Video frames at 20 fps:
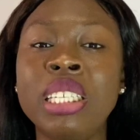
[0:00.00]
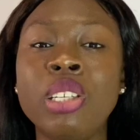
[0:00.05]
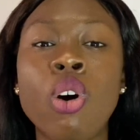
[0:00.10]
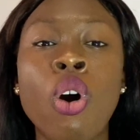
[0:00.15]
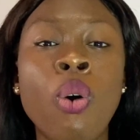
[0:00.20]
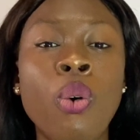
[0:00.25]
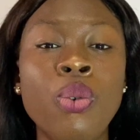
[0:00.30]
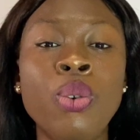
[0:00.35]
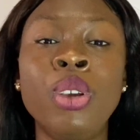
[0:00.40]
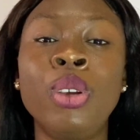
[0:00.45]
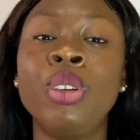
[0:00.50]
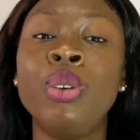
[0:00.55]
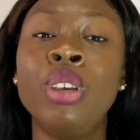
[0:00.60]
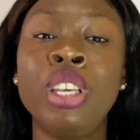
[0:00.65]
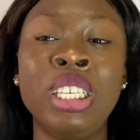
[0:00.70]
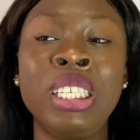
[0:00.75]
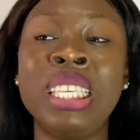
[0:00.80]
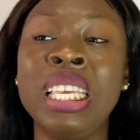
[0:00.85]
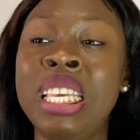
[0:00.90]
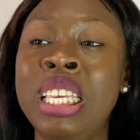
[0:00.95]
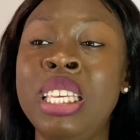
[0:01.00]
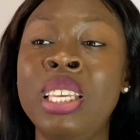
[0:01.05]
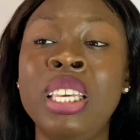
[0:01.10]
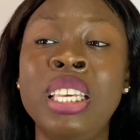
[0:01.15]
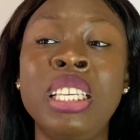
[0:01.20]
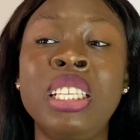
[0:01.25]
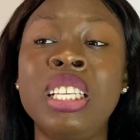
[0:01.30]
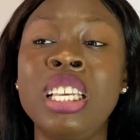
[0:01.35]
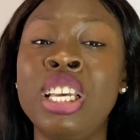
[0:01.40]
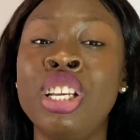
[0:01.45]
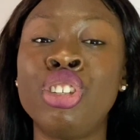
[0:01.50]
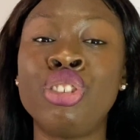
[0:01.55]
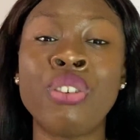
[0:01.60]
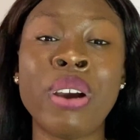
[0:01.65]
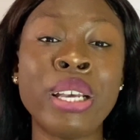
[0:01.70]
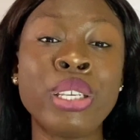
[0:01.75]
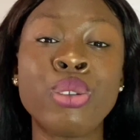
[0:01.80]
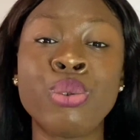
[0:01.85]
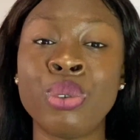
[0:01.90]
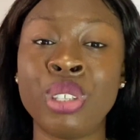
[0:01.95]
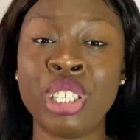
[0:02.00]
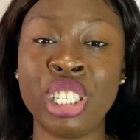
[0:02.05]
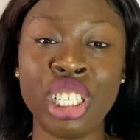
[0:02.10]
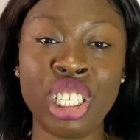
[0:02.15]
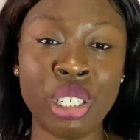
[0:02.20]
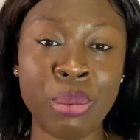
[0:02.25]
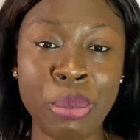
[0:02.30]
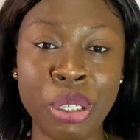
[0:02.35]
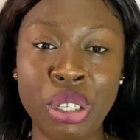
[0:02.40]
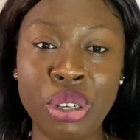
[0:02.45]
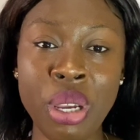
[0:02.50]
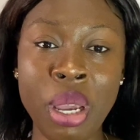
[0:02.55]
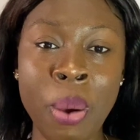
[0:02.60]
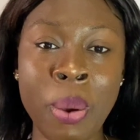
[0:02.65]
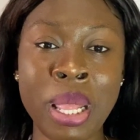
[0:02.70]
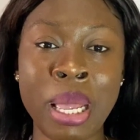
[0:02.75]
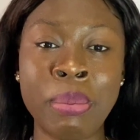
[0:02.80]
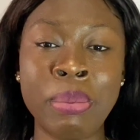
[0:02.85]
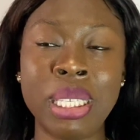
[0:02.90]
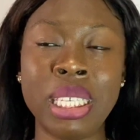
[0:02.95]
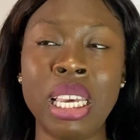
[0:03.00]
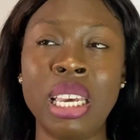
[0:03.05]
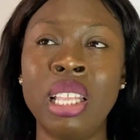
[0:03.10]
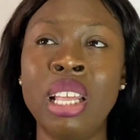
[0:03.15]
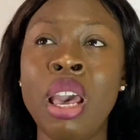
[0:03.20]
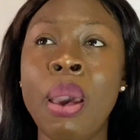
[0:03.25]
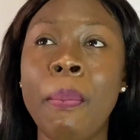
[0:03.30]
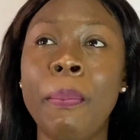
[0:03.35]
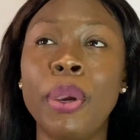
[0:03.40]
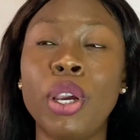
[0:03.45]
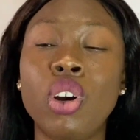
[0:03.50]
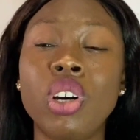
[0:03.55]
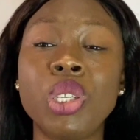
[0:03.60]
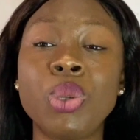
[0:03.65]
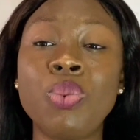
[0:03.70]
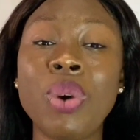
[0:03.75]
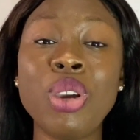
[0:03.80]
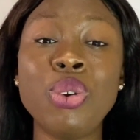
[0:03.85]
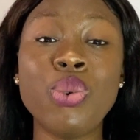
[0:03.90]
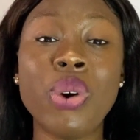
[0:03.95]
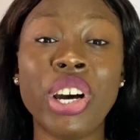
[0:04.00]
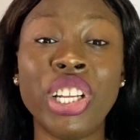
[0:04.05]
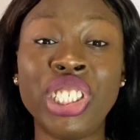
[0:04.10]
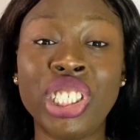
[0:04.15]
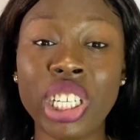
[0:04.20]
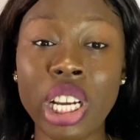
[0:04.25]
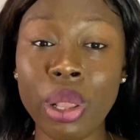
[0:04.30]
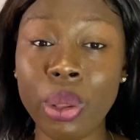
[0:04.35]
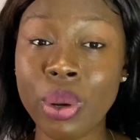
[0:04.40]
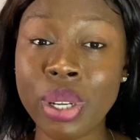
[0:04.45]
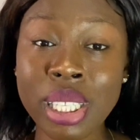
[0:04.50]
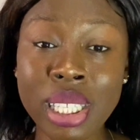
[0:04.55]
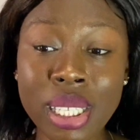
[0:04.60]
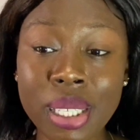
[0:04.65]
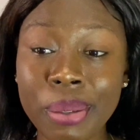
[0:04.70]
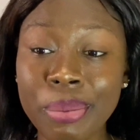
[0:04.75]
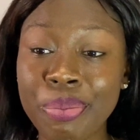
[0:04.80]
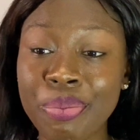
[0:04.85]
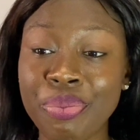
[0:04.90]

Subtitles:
it tries to teach me. Do you know what I'm saying? Because when you are jealous,